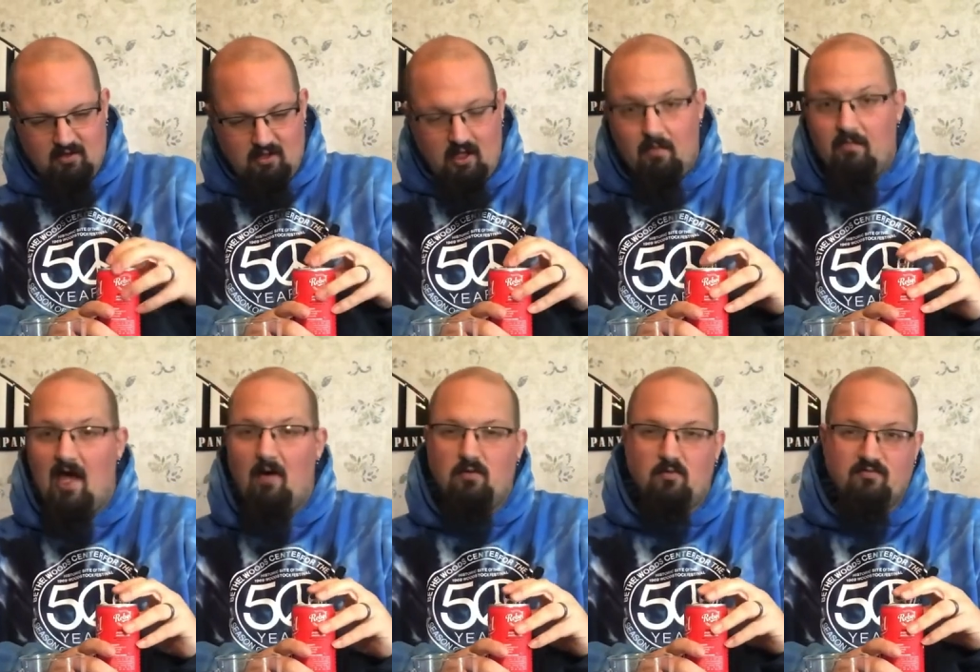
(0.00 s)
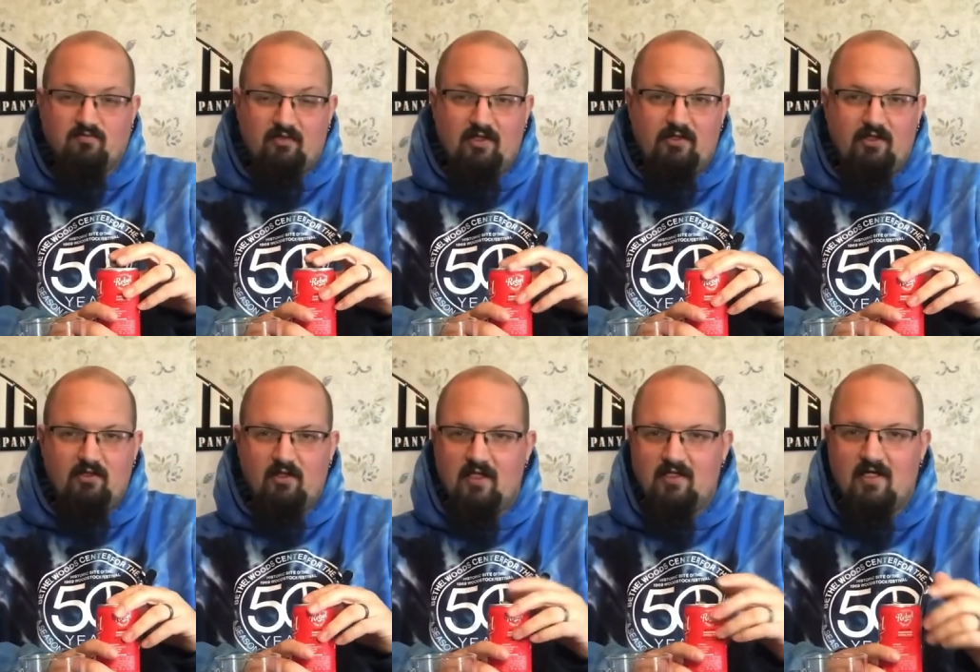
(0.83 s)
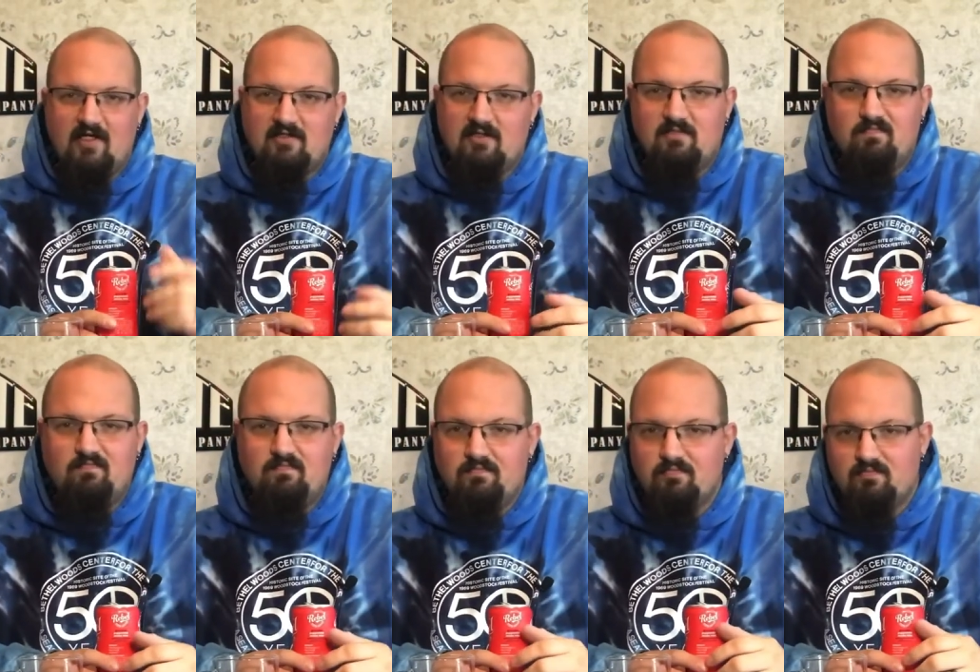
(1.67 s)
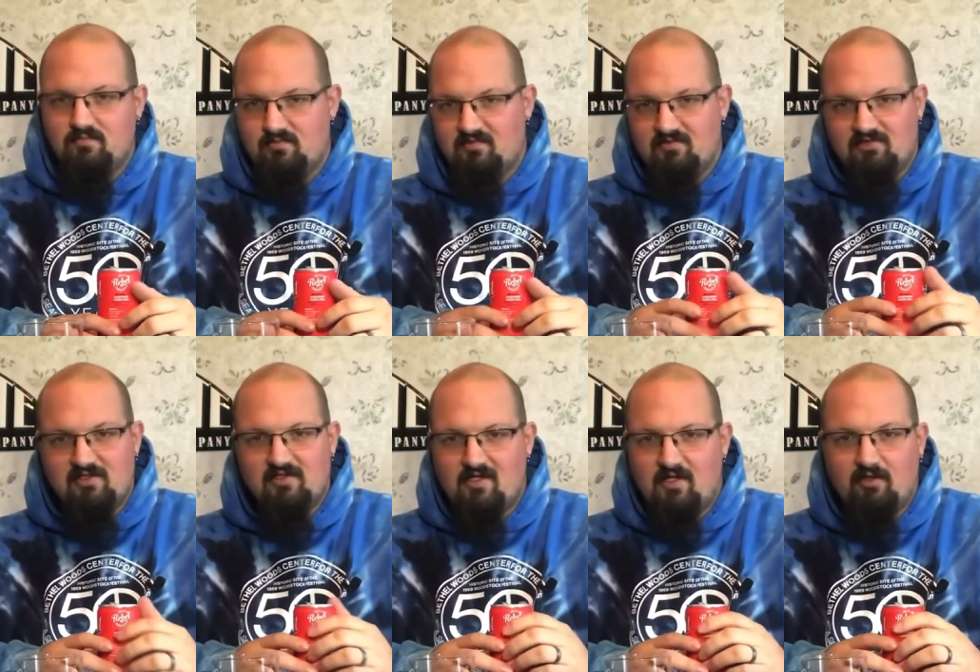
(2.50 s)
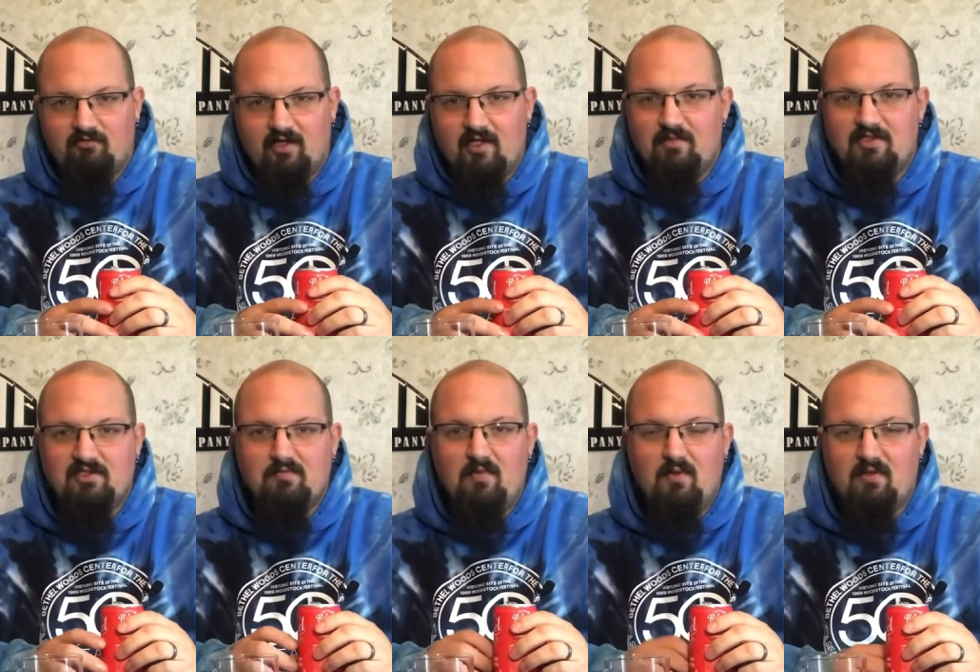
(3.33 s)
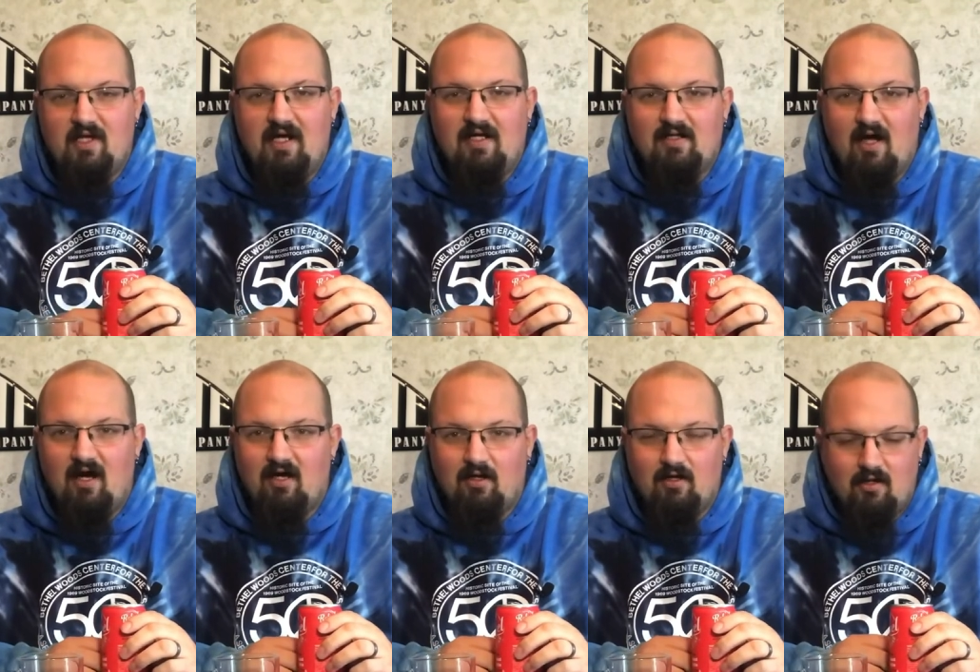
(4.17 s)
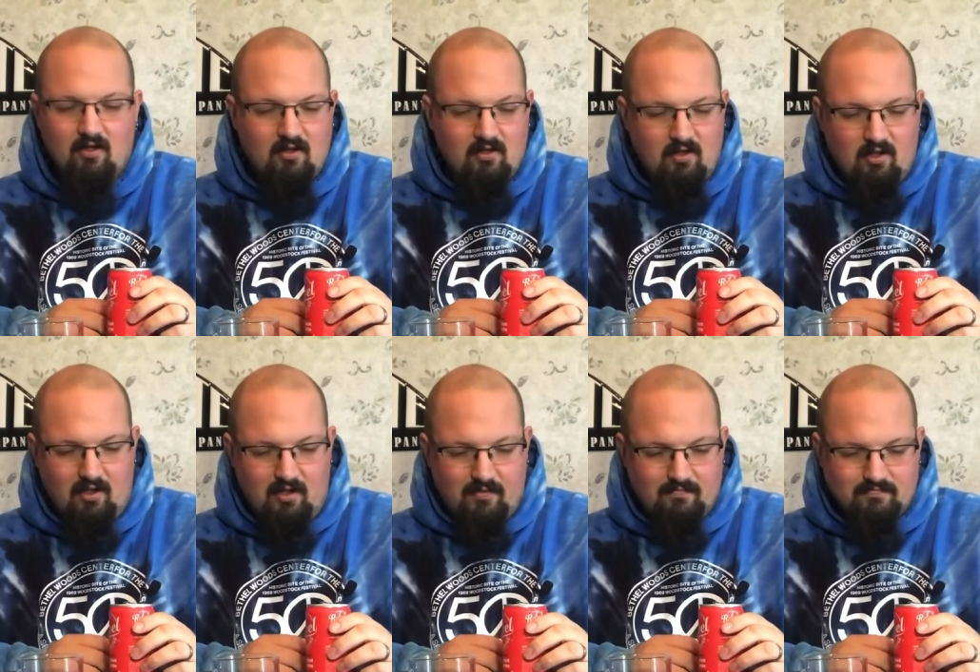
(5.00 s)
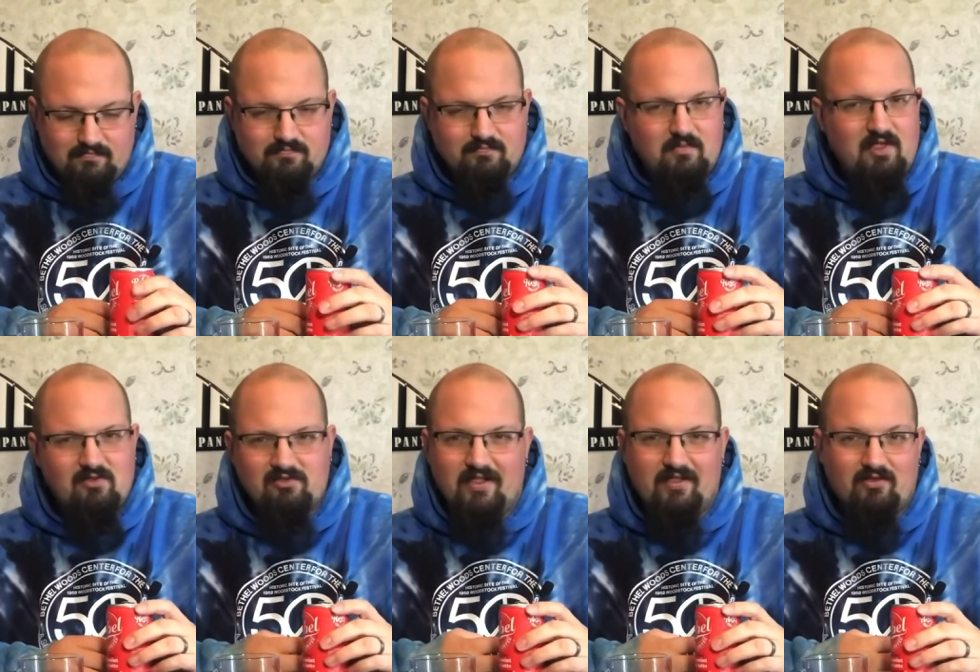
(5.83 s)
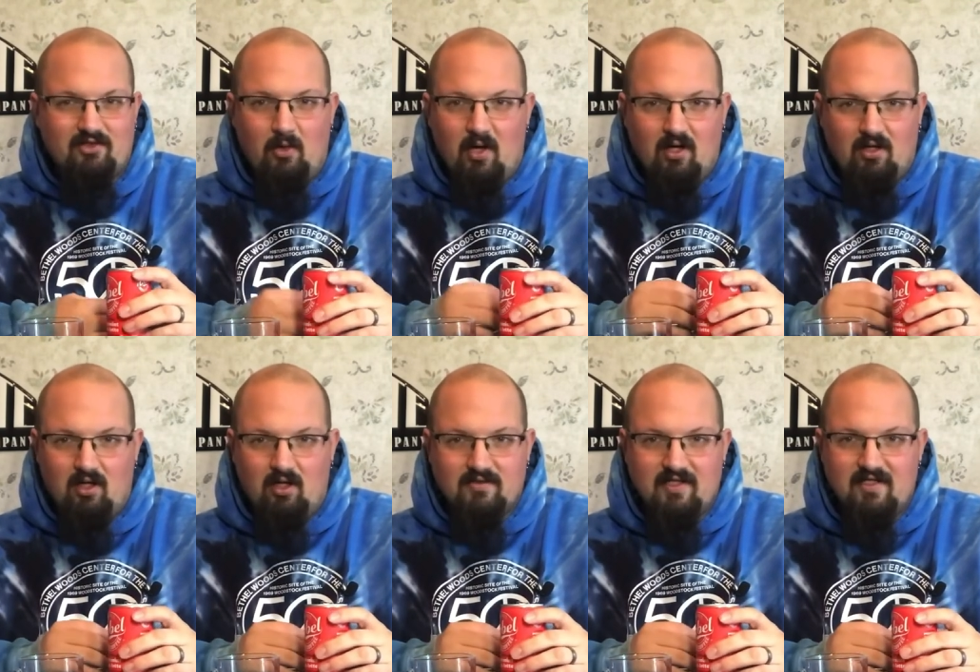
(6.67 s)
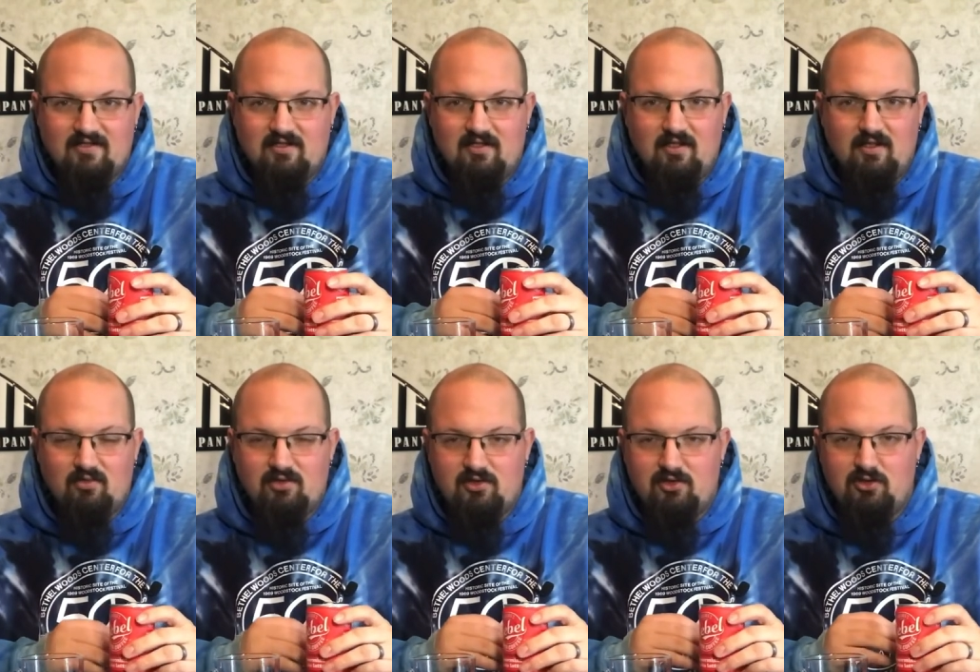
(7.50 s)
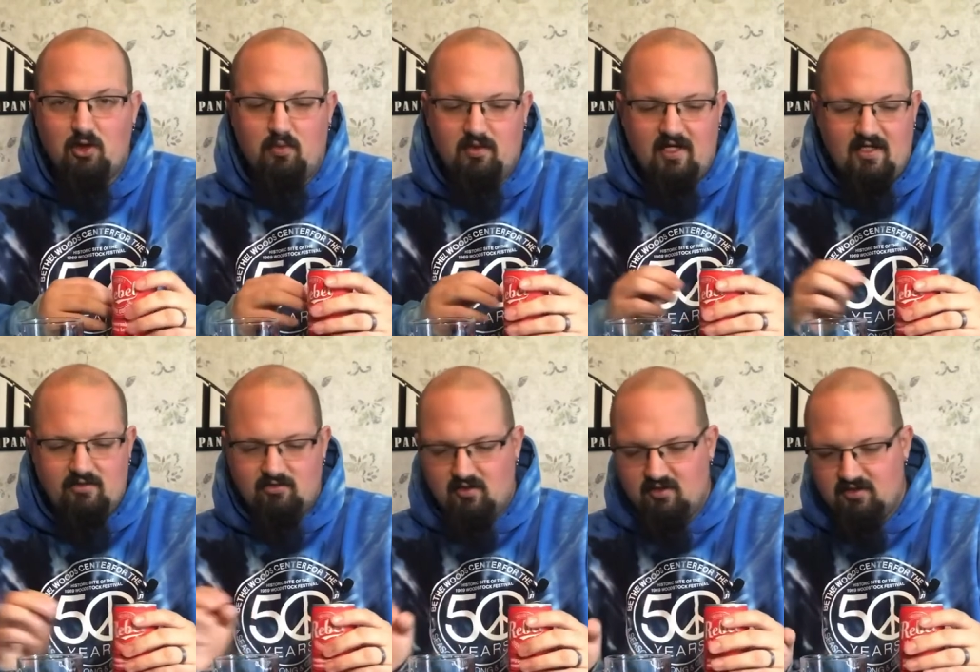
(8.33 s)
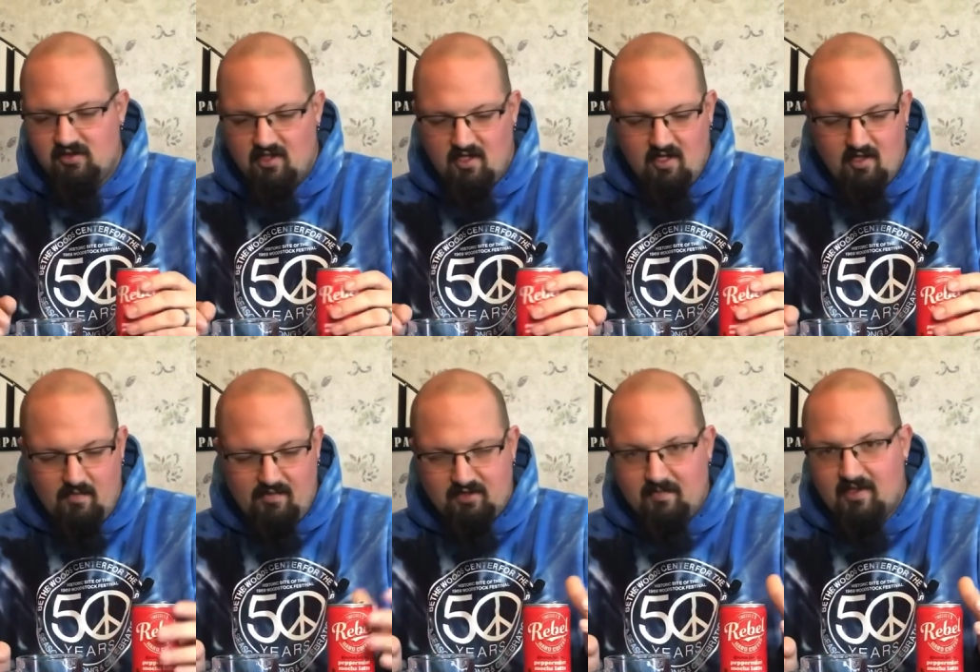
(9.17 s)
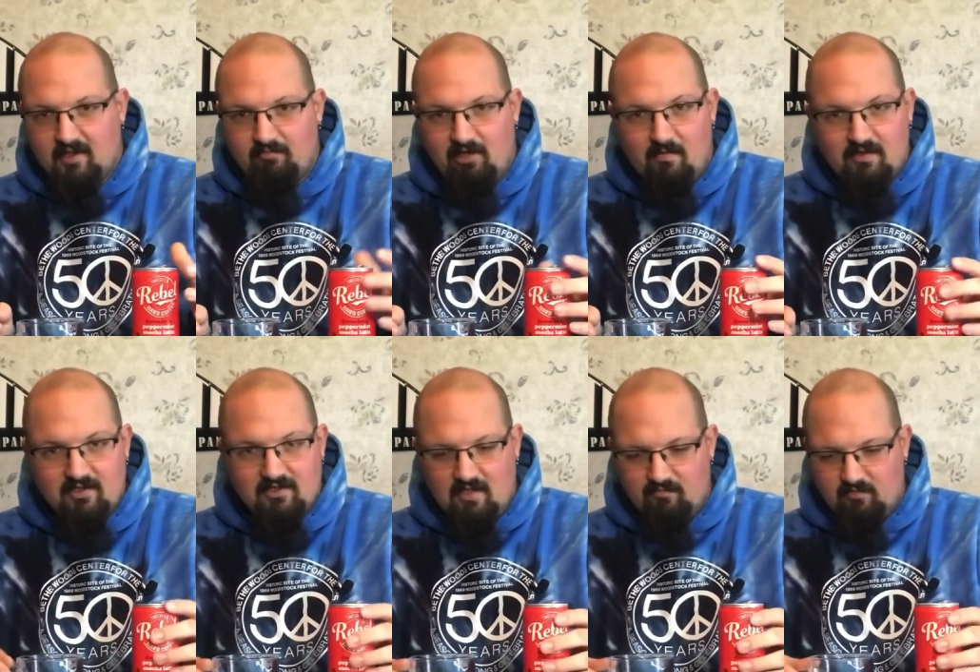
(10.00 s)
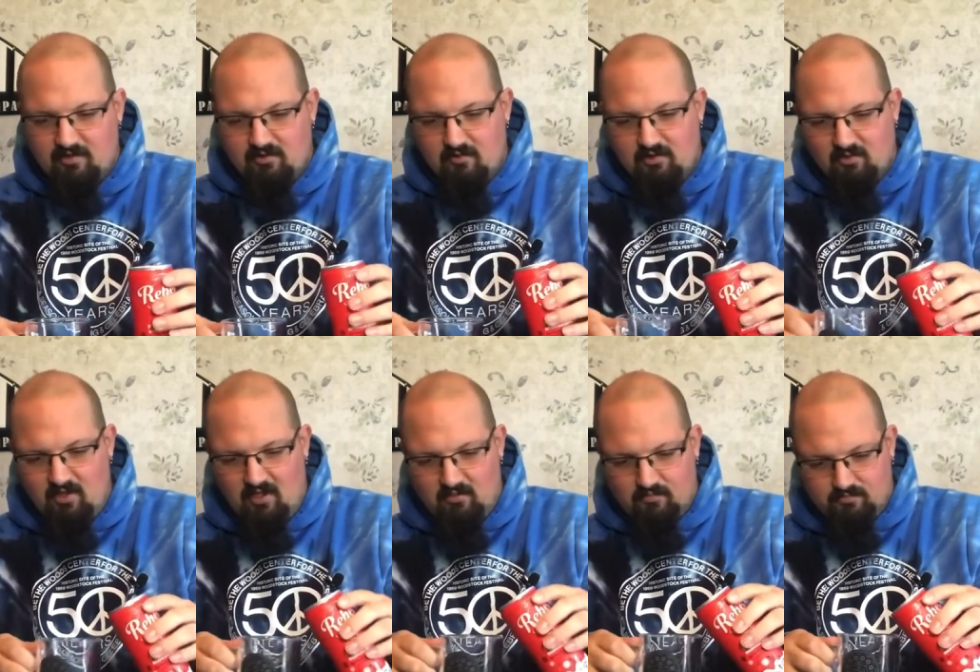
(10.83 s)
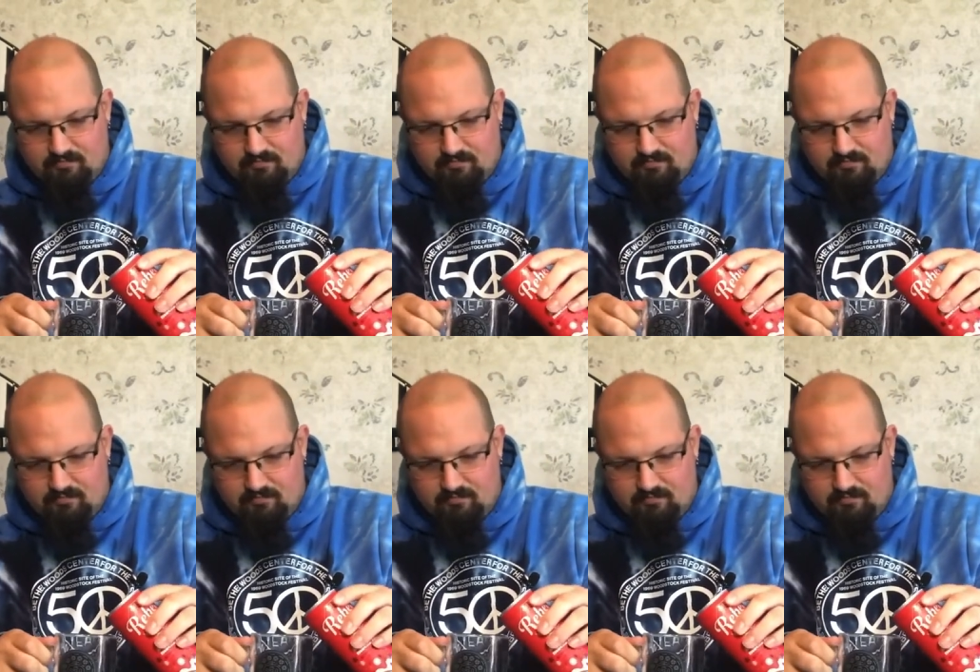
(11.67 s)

That one was really good. It tasted just like a creamy, smooth eggnog. It was like no alcohol taste in it. It was super dangerous. I'm expecting probably the same from this one as well.